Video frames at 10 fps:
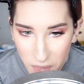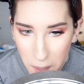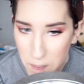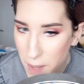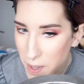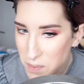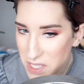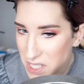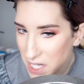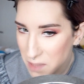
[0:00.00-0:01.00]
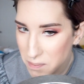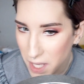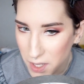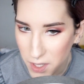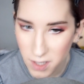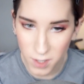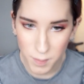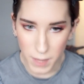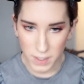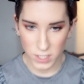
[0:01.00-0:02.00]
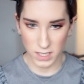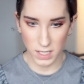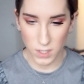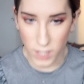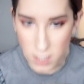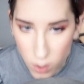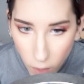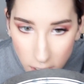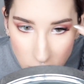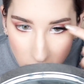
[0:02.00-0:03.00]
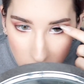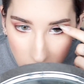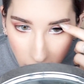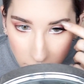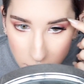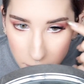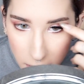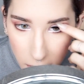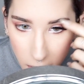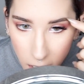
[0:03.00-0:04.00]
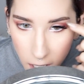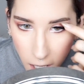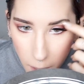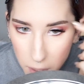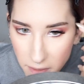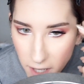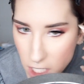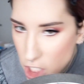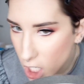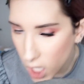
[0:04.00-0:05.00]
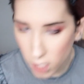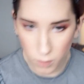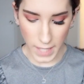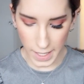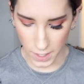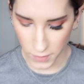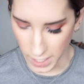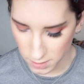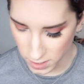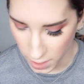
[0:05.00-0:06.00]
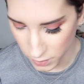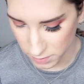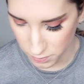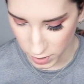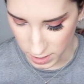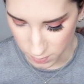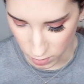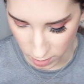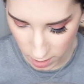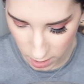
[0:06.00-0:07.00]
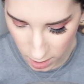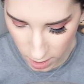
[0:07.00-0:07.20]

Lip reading: Maybe I'm just getting better, or maybe it's just because you guys are watching and I have to be a professional. Yay, okay, so that went pretty smoothly.